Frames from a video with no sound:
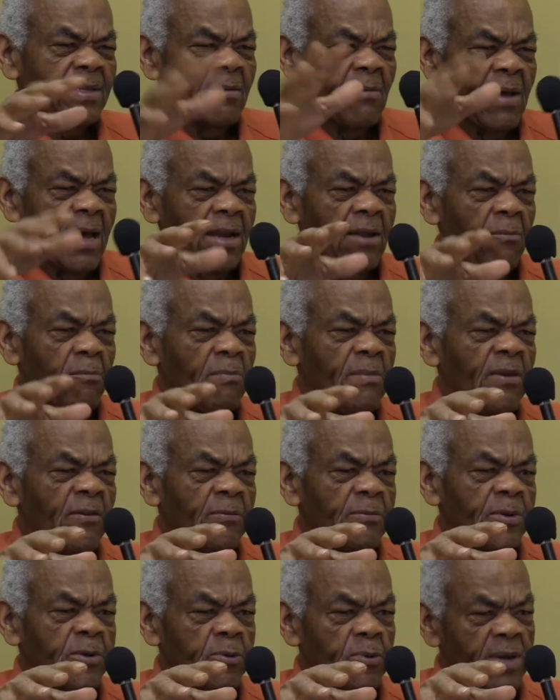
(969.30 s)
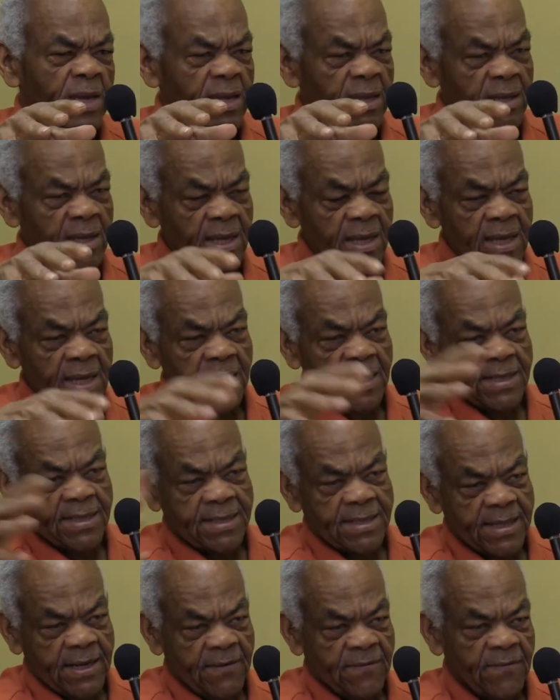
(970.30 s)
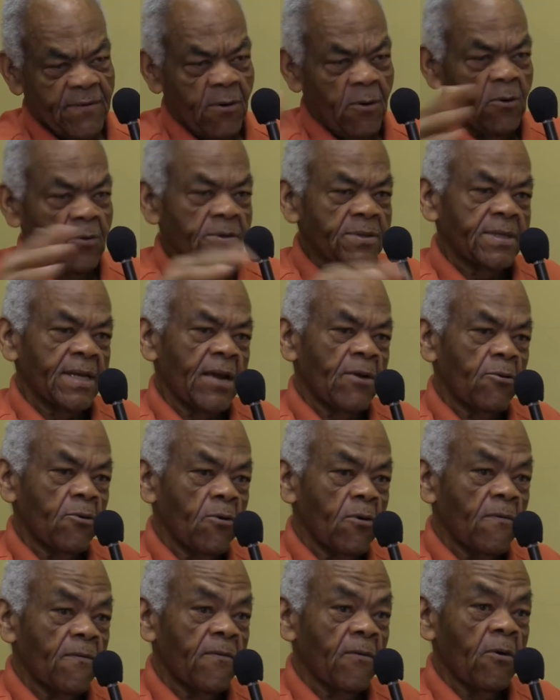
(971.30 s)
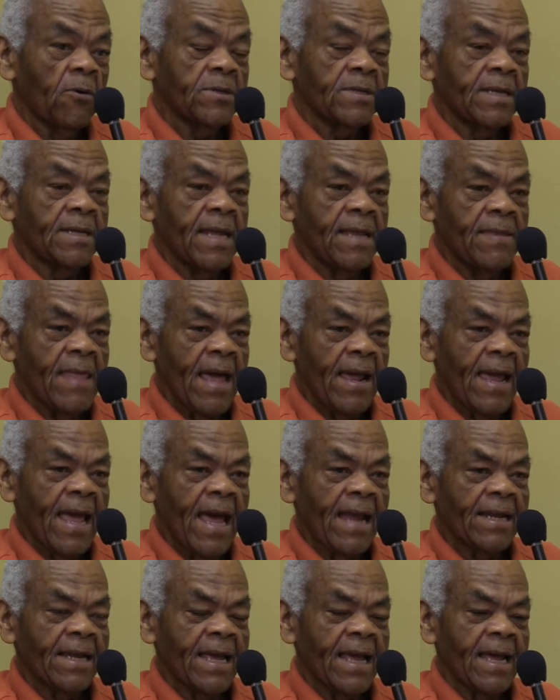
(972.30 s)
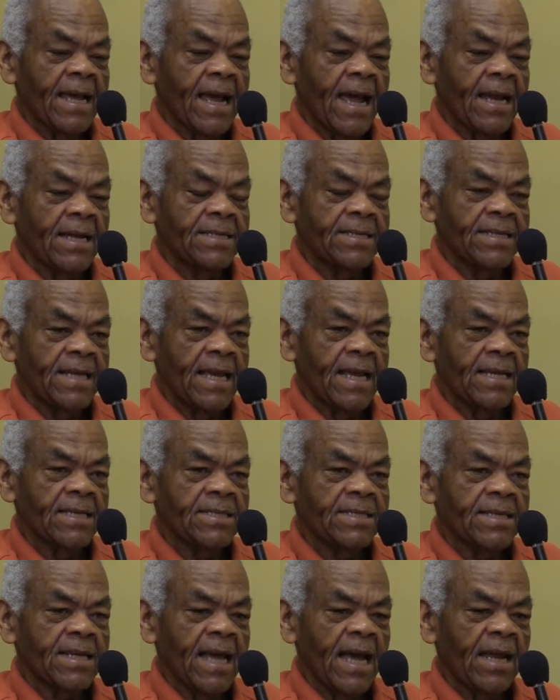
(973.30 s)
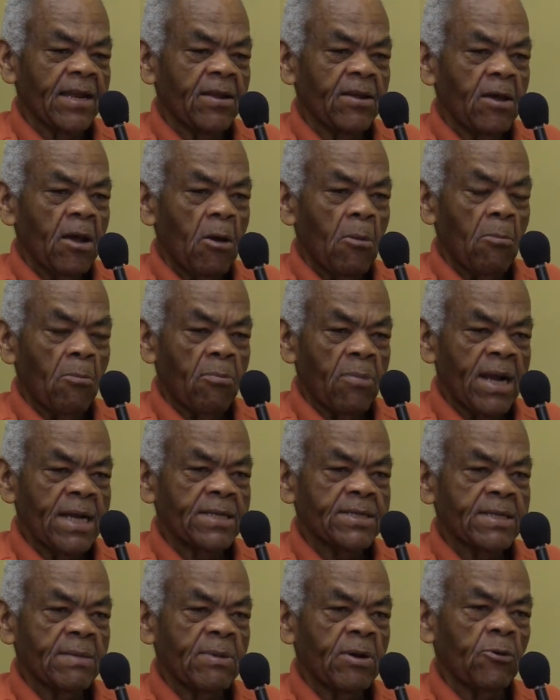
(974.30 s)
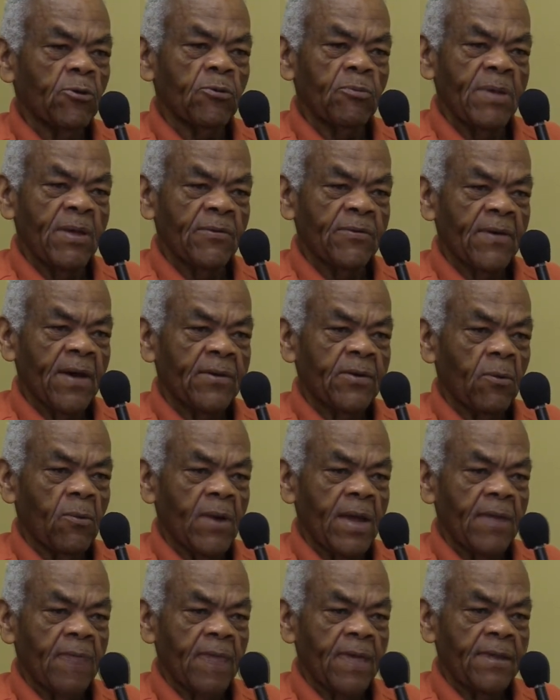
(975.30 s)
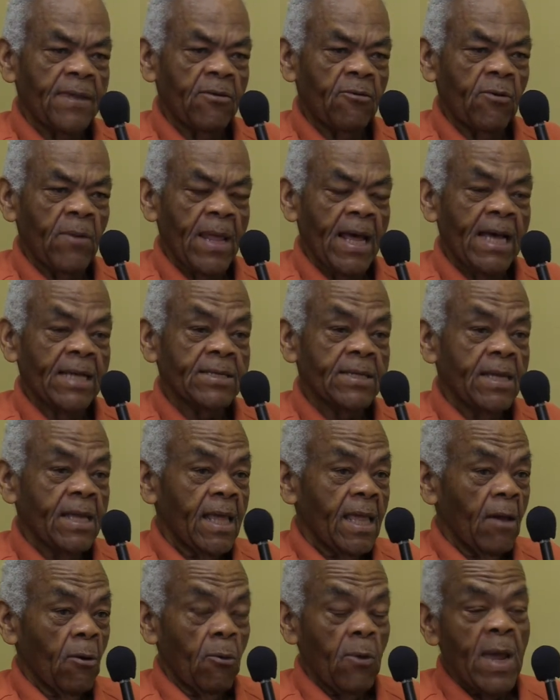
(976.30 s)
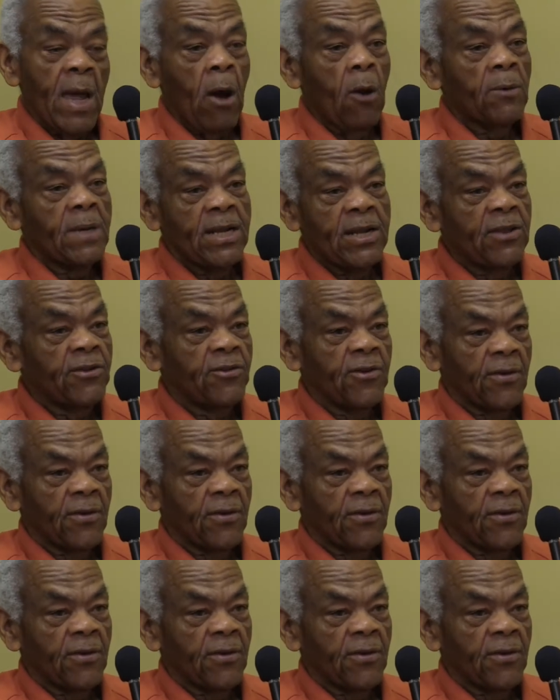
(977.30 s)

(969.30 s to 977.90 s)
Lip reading: some kind of myth between city folks and rural folks. And that got a chance to kind of break some of those myths out the way and realize we all need each